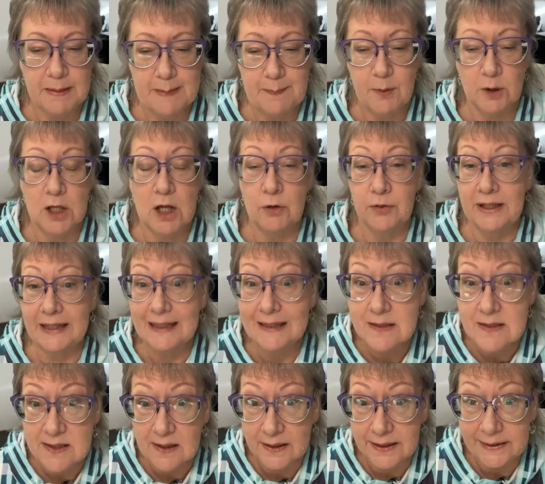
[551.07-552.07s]
People on
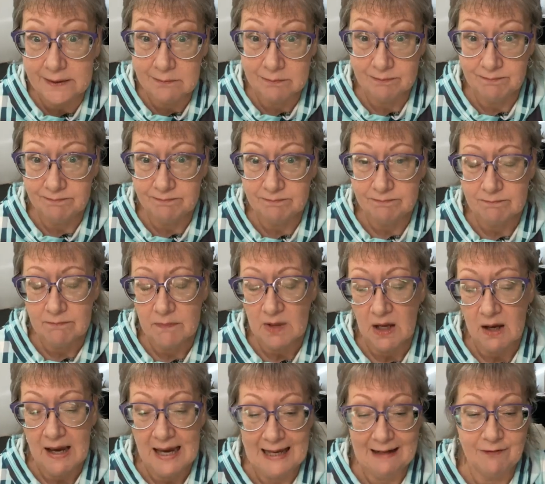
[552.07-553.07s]
insulin
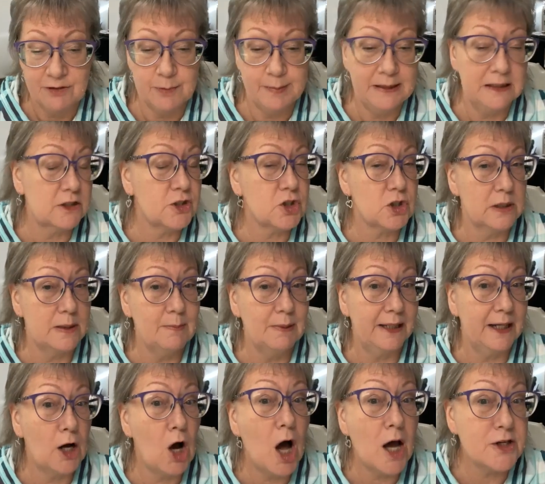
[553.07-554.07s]
have to be
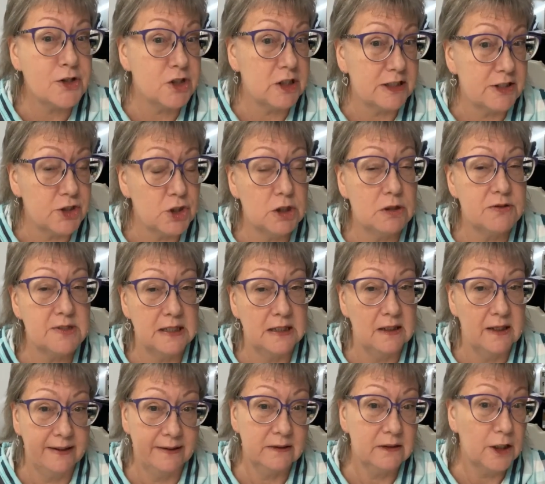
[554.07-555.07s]
extremely cautious
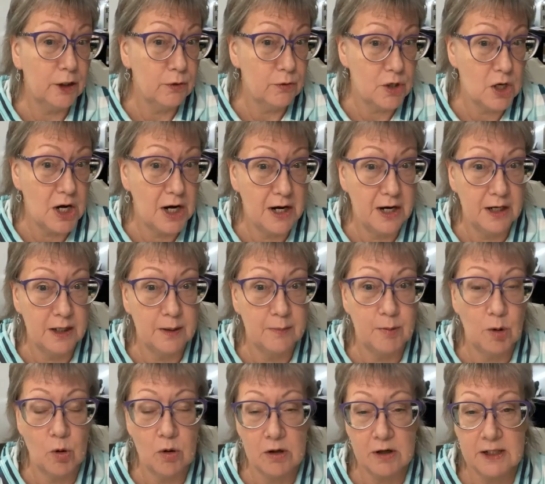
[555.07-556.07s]
using a low
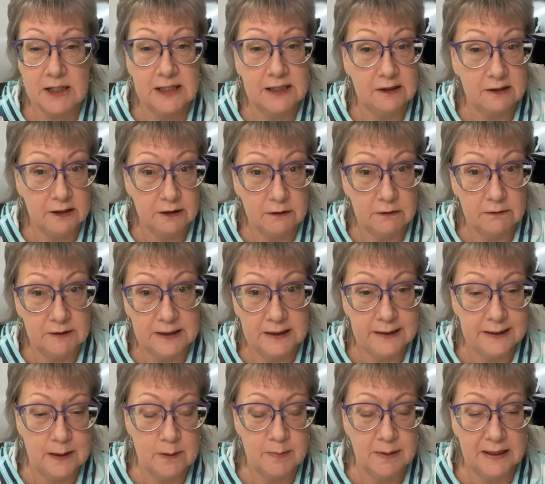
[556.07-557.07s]
carb or keto
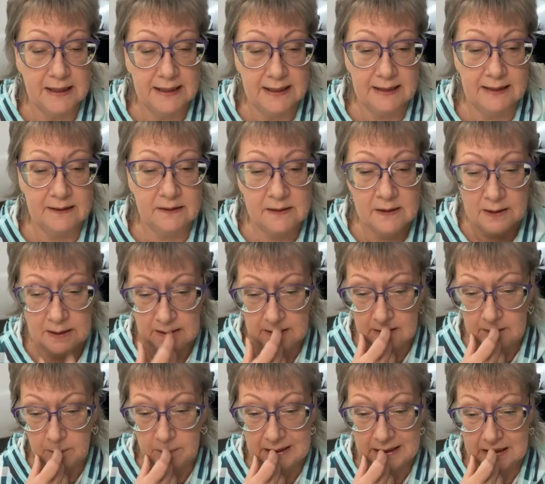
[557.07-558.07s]
eating plan
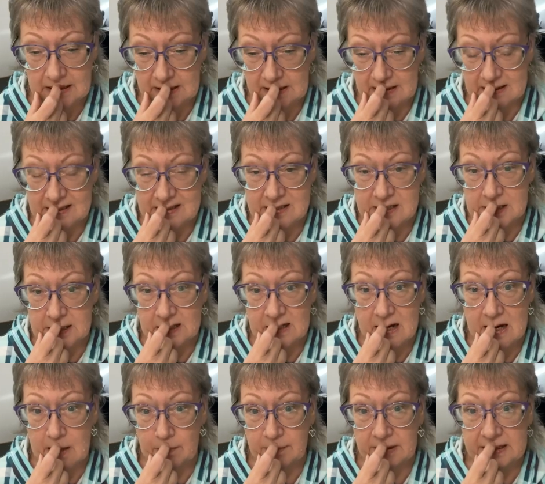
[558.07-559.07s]
because the
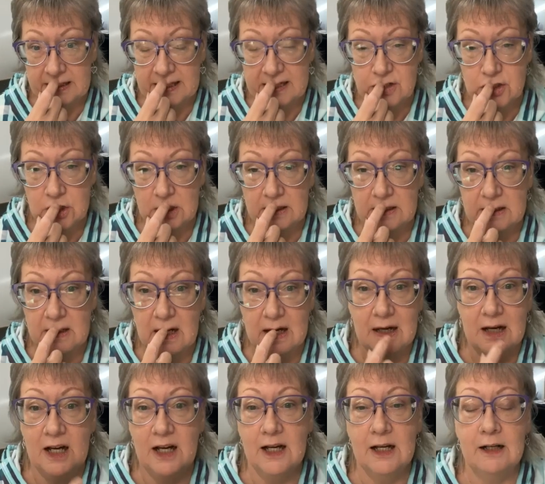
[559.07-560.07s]
combination
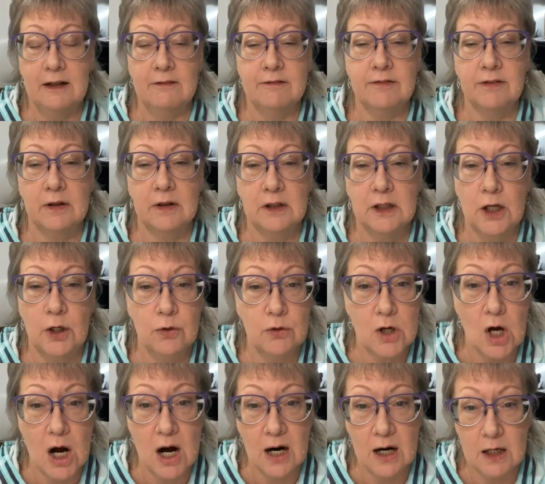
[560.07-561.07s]
of
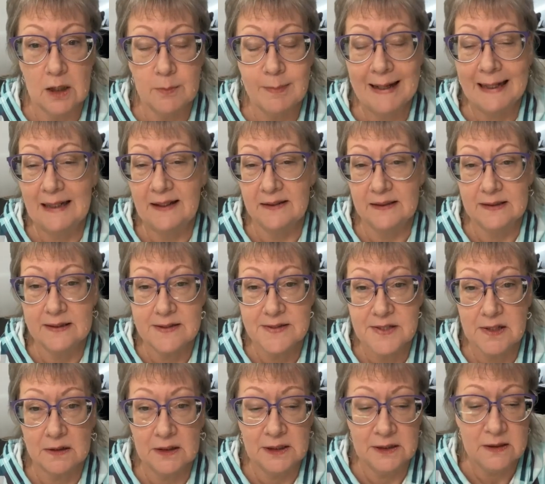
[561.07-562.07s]
low carb and
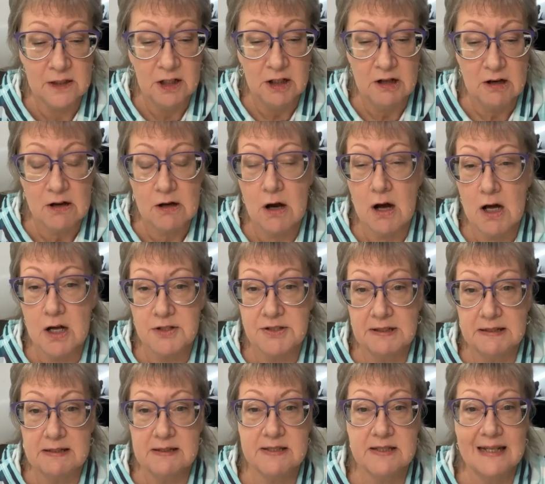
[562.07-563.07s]
insulin
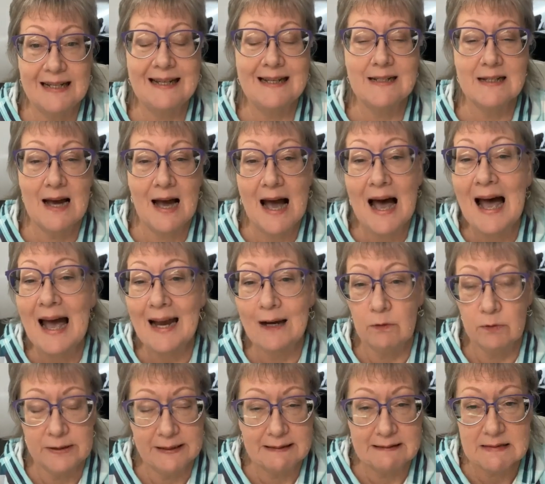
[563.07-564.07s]
causes a
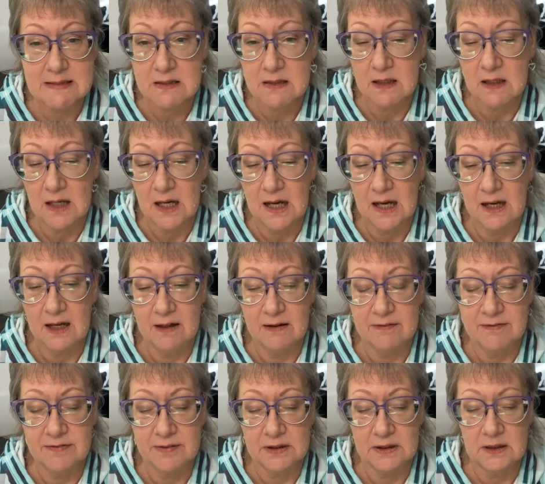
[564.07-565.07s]
high risk
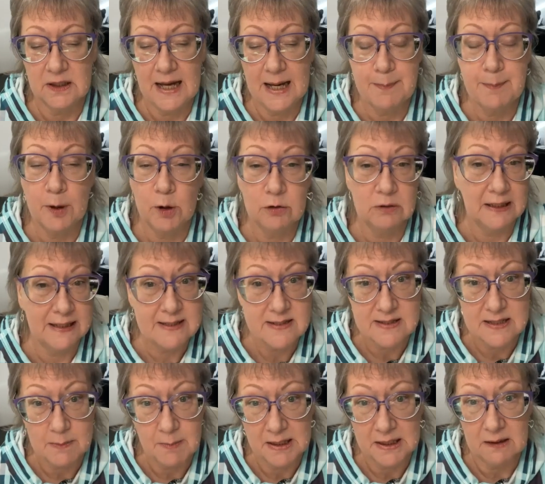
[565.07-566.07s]
of
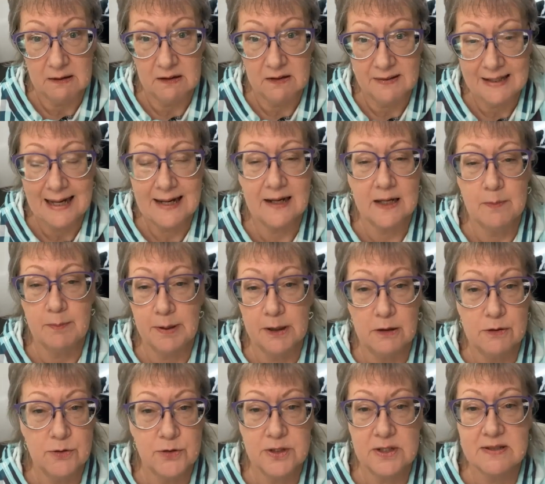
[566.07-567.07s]
hypoglycemia that can
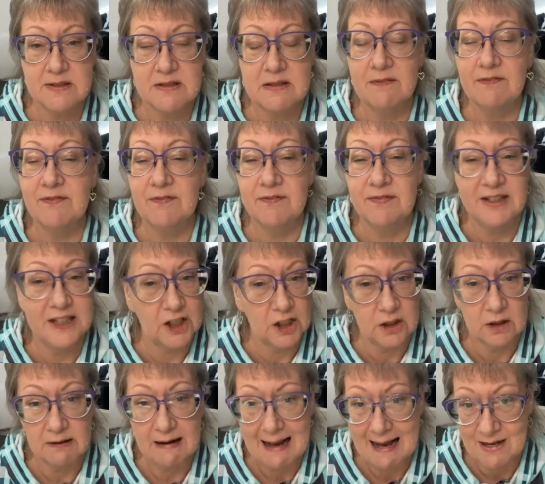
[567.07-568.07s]
pose
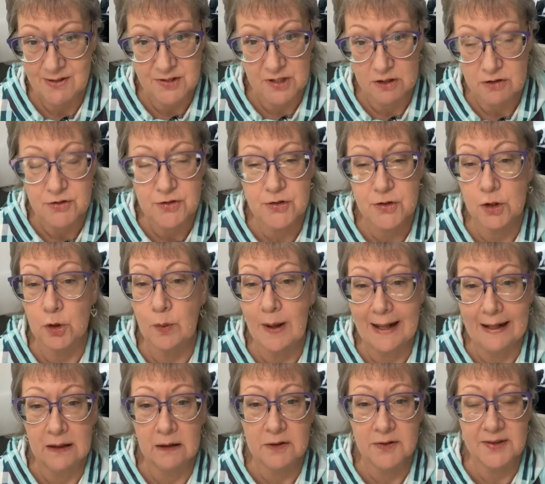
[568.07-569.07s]
severe hazards to
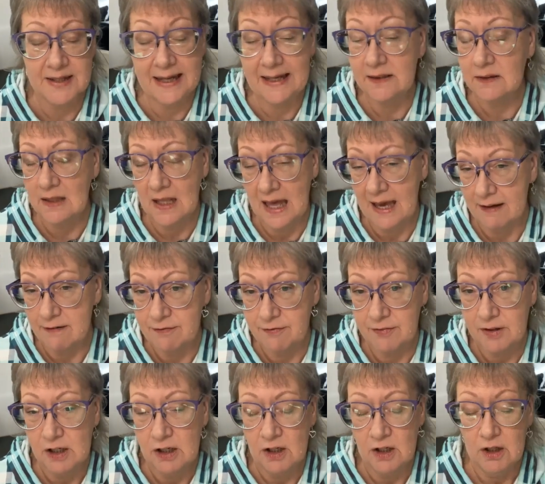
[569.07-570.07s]
health and
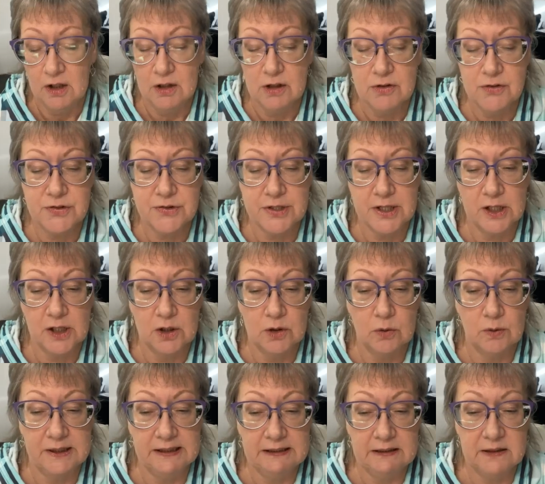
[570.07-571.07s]
life.
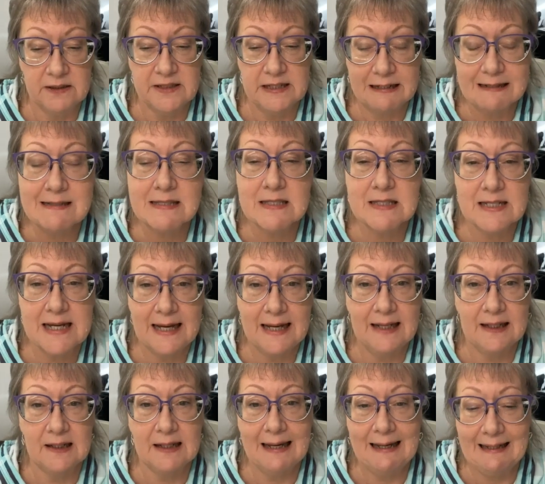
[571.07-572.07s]
So it does
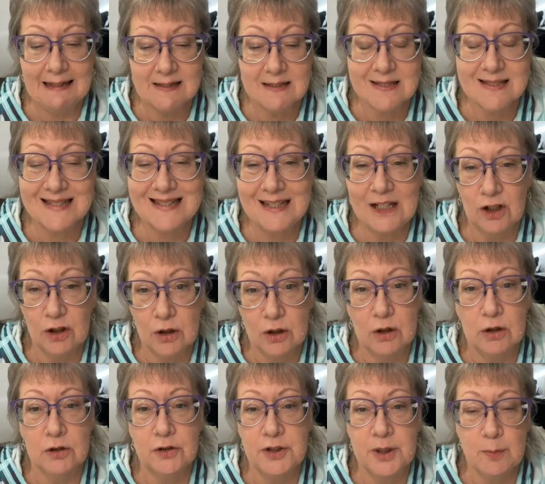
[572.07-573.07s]
take a
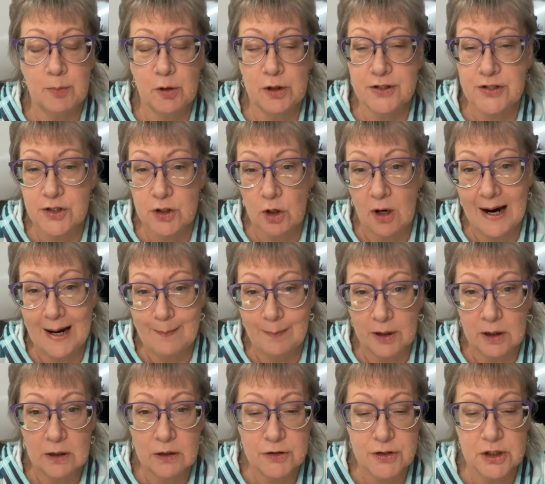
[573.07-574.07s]
skilled
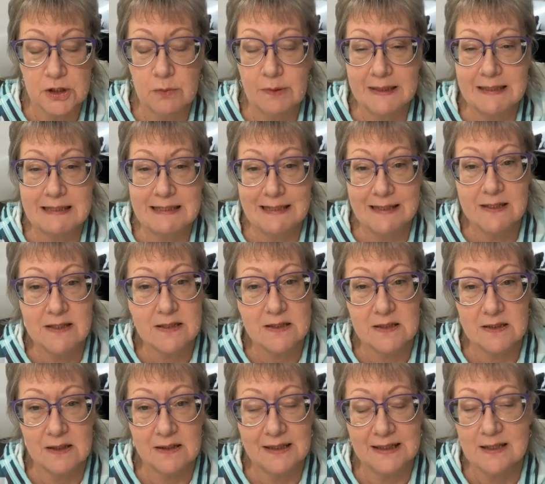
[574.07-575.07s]
prescriber to
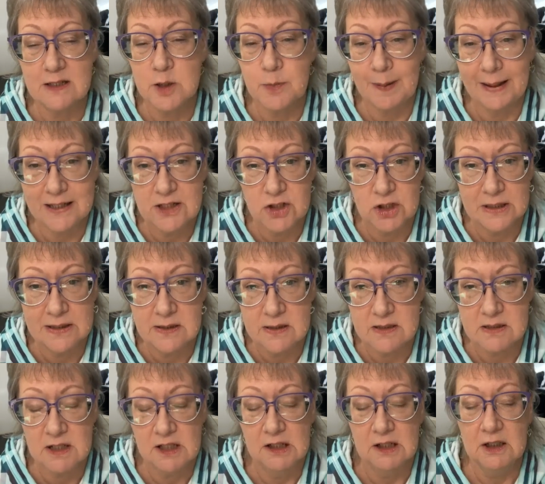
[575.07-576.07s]
assist these
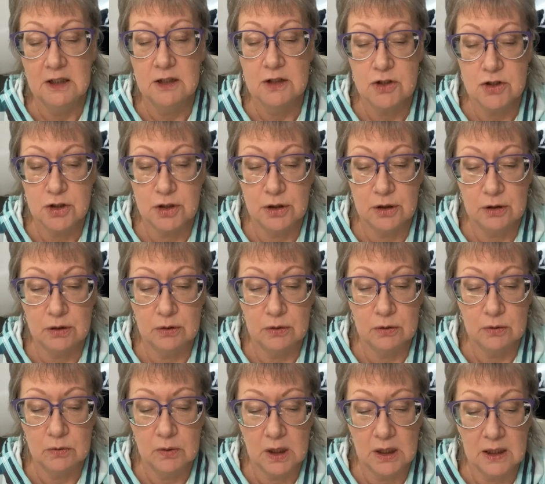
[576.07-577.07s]
patients
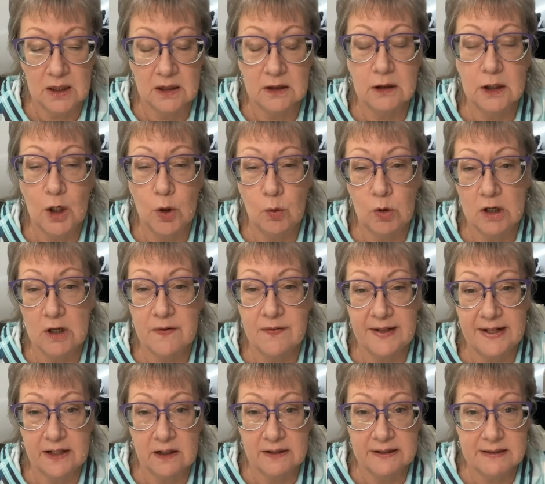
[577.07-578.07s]
to lower
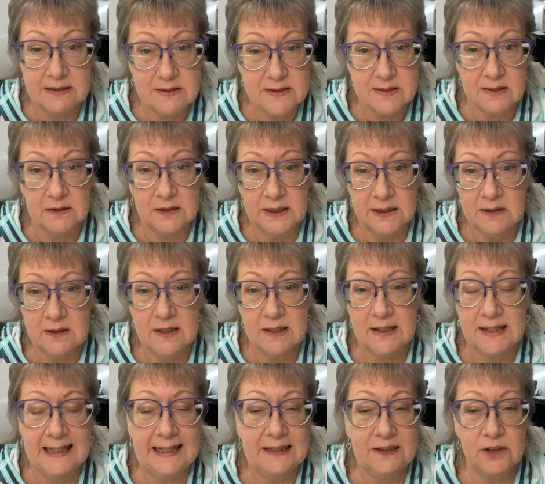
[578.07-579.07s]
their insulin
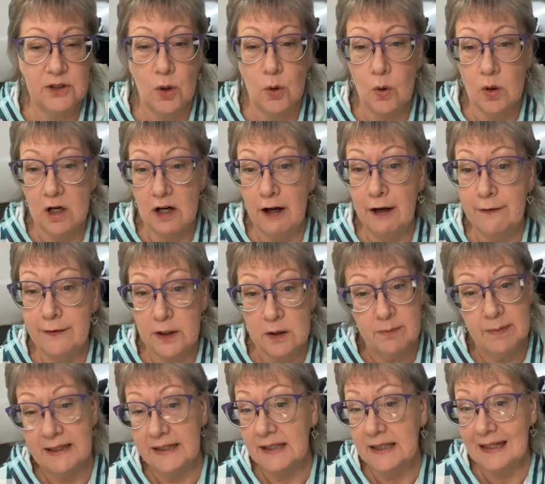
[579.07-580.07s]
and or
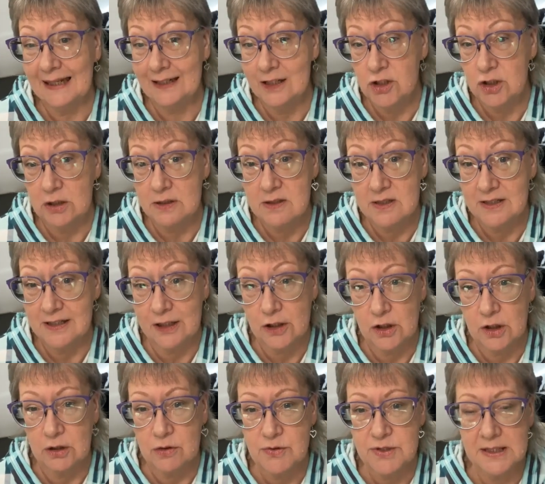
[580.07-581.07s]
other medications
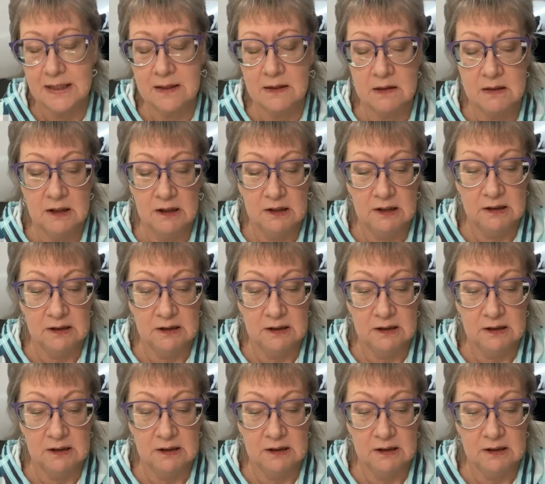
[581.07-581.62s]
they're using.